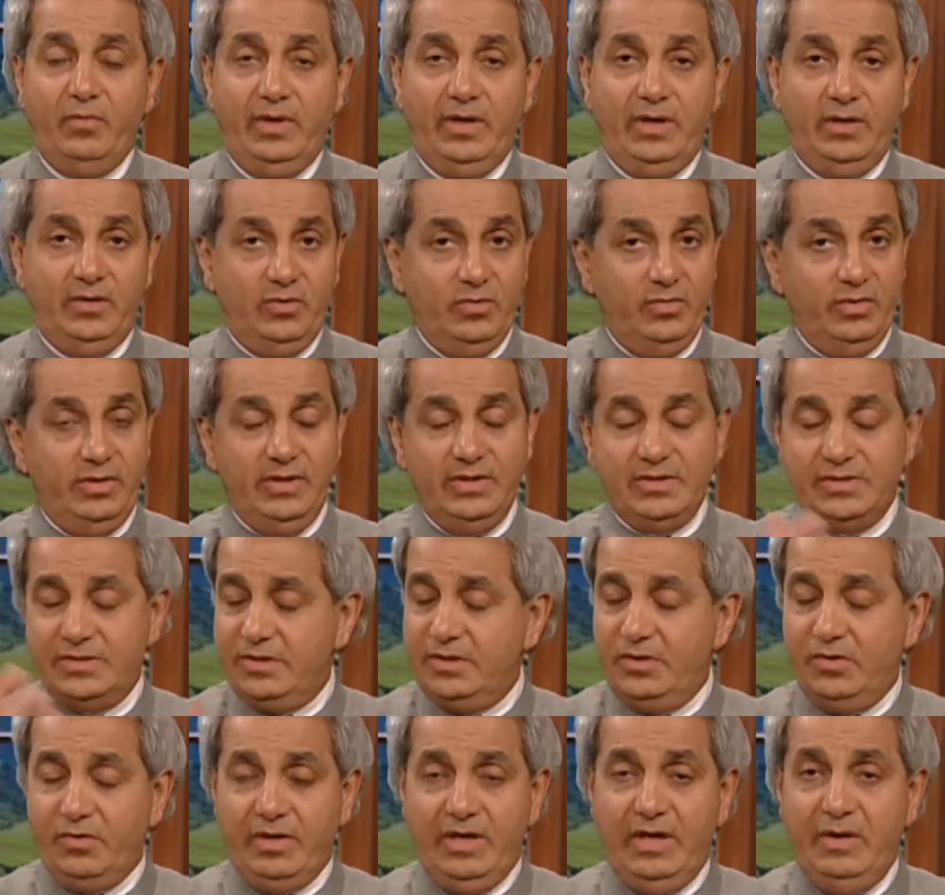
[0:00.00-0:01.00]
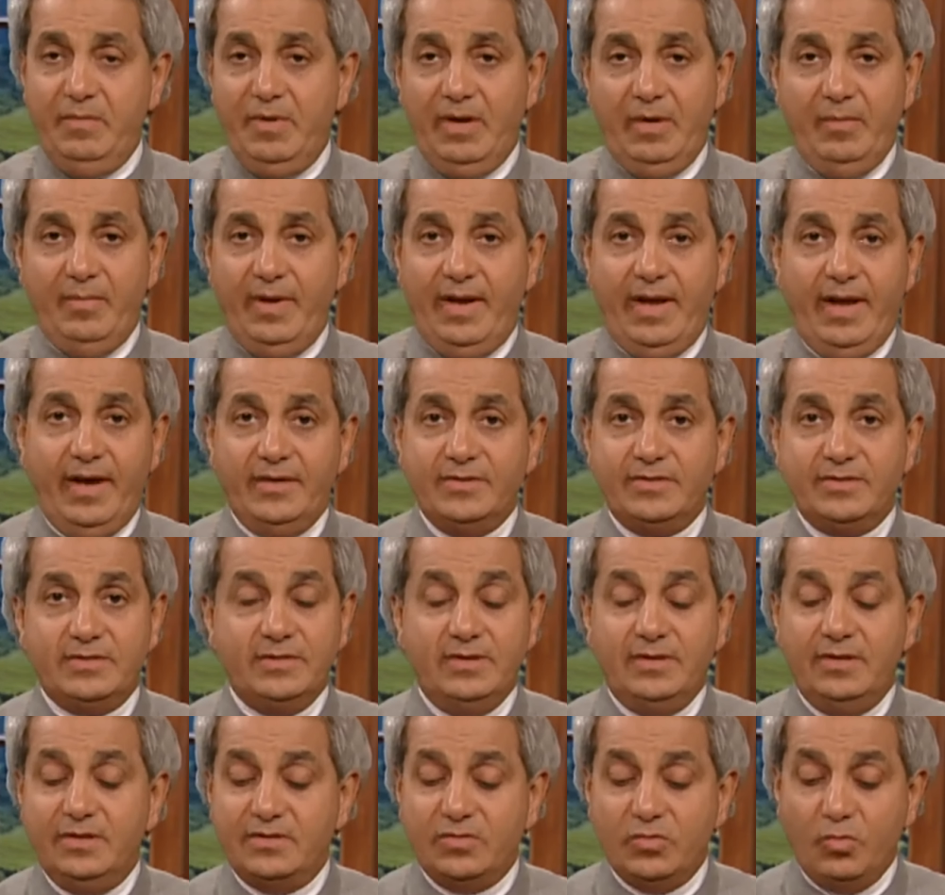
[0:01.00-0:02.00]
we do these you know email blasts
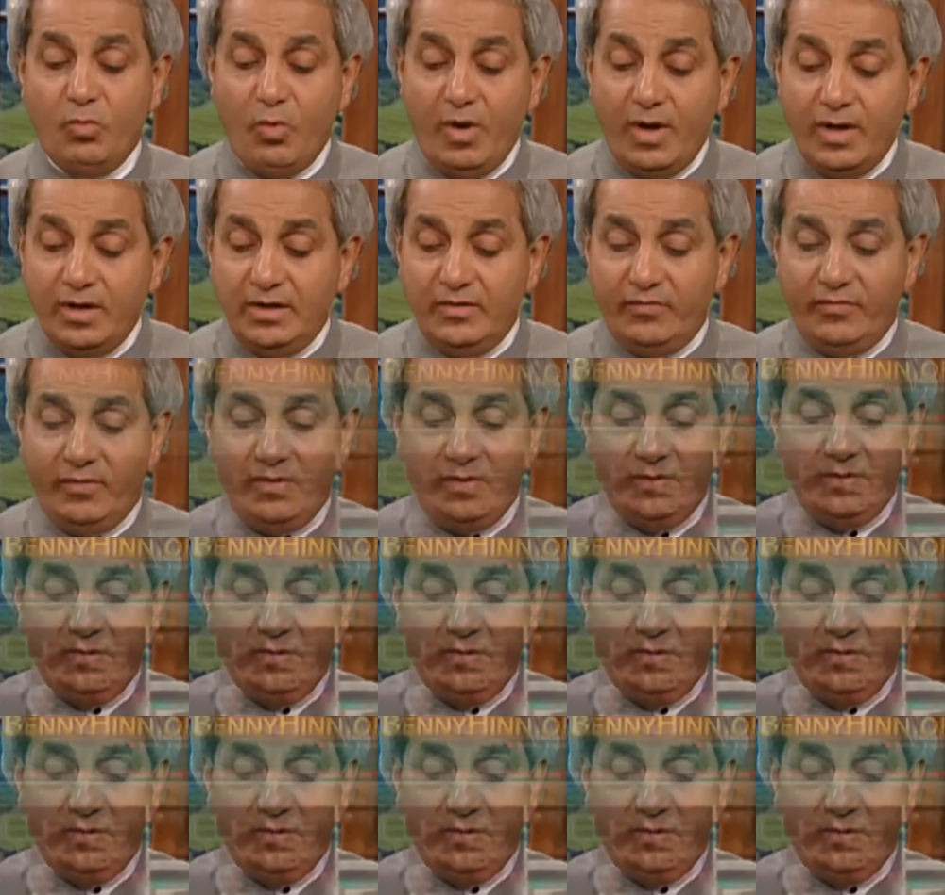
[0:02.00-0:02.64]
and it's wonderful